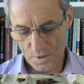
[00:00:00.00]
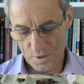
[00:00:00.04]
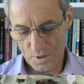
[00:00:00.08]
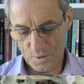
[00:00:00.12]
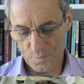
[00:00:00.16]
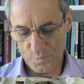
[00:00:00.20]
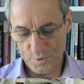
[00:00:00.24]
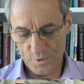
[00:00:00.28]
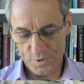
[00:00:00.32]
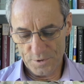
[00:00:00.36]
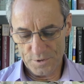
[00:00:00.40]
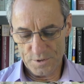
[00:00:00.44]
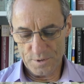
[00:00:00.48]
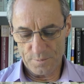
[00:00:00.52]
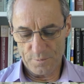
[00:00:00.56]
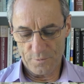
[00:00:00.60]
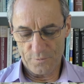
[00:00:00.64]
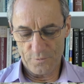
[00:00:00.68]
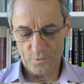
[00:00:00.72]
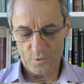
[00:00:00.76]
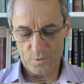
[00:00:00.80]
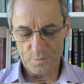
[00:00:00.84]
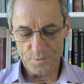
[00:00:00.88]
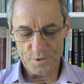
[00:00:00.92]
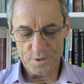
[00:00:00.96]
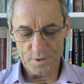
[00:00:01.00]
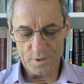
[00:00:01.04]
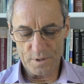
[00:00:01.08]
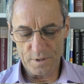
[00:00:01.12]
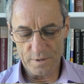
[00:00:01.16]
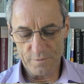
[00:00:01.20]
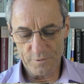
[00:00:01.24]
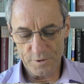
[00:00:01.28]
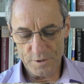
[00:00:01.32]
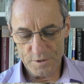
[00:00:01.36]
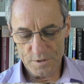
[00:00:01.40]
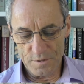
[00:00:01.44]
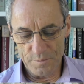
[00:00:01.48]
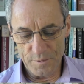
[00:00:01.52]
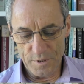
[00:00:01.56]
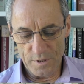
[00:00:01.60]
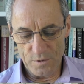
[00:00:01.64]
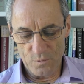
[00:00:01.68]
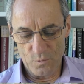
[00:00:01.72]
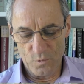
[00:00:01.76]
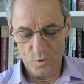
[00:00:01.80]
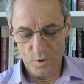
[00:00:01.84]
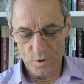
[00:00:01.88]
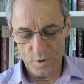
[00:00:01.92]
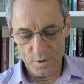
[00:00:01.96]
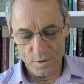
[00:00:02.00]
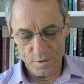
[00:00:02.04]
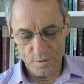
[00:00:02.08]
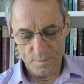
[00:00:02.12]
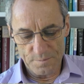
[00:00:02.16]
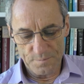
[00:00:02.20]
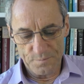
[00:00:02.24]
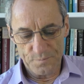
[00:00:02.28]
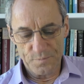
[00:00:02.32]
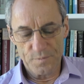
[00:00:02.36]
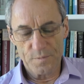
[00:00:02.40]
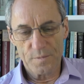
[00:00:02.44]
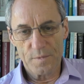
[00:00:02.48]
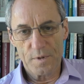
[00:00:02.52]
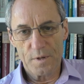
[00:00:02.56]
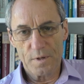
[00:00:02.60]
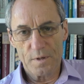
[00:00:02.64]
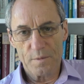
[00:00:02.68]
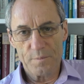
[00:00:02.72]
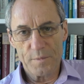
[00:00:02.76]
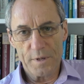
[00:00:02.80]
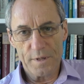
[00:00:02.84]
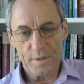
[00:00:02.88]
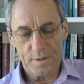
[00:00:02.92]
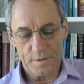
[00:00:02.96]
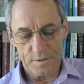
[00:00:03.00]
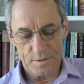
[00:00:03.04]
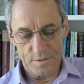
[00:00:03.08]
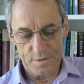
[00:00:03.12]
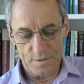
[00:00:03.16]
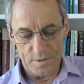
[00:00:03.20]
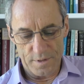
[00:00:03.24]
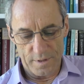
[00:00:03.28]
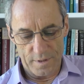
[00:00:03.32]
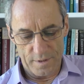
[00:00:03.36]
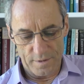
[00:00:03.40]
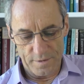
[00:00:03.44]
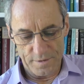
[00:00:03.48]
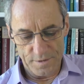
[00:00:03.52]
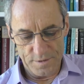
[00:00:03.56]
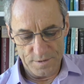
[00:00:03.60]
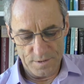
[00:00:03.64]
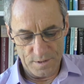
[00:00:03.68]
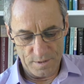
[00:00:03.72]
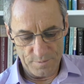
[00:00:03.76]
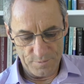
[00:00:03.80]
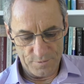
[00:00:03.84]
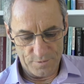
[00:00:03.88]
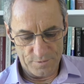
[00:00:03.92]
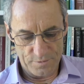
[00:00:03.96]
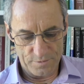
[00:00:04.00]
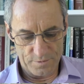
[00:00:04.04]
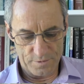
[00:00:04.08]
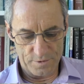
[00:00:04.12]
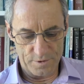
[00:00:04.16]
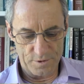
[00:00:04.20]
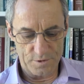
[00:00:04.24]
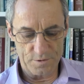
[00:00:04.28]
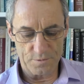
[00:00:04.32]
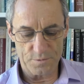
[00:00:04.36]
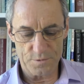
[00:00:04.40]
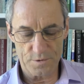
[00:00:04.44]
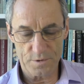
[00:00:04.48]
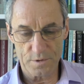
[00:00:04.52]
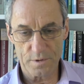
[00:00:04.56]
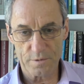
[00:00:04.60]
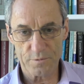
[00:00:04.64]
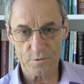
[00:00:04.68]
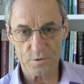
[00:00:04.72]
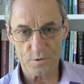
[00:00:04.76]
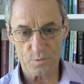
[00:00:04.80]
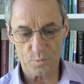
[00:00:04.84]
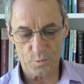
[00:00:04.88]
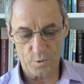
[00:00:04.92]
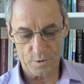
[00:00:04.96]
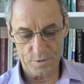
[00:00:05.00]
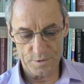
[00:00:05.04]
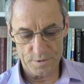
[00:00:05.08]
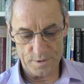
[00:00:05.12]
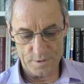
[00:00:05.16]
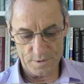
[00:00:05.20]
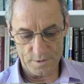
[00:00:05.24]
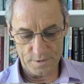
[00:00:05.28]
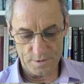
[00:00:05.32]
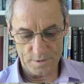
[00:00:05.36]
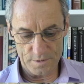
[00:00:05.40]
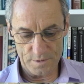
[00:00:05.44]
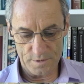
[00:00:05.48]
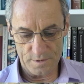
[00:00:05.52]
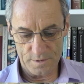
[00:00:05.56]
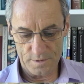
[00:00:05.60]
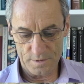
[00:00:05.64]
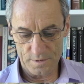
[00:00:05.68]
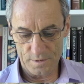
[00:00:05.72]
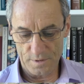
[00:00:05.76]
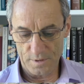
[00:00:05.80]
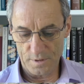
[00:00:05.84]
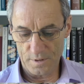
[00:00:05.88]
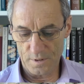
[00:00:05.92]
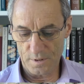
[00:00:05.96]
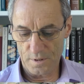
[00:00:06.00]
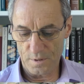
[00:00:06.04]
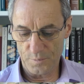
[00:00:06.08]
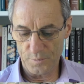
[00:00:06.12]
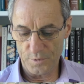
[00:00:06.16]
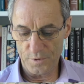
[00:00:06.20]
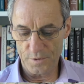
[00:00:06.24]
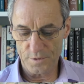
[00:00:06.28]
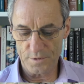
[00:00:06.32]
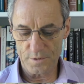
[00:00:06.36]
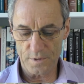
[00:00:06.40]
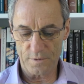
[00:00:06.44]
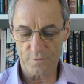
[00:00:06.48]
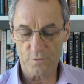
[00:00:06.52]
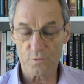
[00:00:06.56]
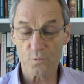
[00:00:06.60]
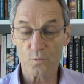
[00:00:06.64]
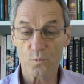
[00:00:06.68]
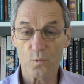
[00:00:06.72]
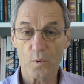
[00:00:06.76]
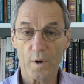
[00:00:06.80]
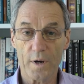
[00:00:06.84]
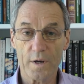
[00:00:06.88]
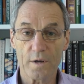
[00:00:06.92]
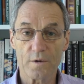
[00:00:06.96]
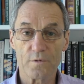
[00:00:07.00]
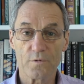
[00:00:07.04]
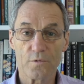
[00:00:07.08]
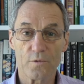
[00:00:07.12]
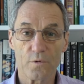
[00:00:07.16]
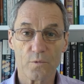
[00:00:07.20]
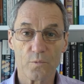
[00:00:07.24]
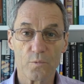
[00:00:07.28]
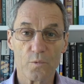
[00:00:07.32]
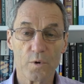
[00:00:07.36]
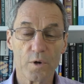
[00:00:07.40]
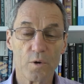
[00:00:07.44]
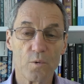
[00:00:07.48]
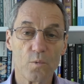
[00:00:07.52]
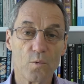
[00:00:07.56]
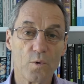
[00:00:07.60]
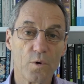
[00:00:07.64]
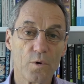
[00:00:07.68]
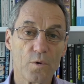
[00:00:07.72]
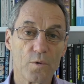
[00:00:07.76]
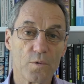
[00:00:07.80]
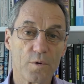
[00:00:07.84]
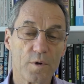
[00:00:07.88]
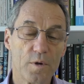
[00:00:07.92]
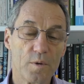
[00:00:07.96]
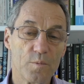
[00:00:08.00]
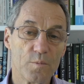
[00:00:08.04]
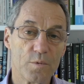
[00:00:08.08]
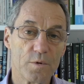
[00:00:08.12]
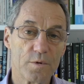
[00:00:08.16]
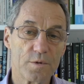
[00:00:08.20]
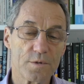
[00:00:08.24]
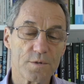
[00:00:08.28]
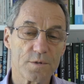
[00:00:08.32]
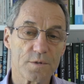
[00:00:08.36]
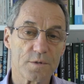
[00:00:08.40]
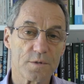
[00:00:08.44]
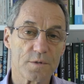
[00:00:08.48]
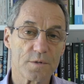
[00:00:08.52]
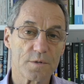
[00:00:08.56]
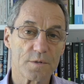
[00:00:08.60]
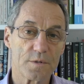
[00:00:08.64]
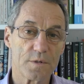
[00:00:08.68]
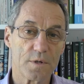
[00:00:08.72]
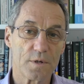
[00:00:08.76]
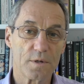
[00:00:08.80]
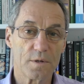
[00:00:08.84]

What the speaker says: Components that perform significant amount of work may need to scale these up through additional servers or processes. Components have to wait for real-world inputs.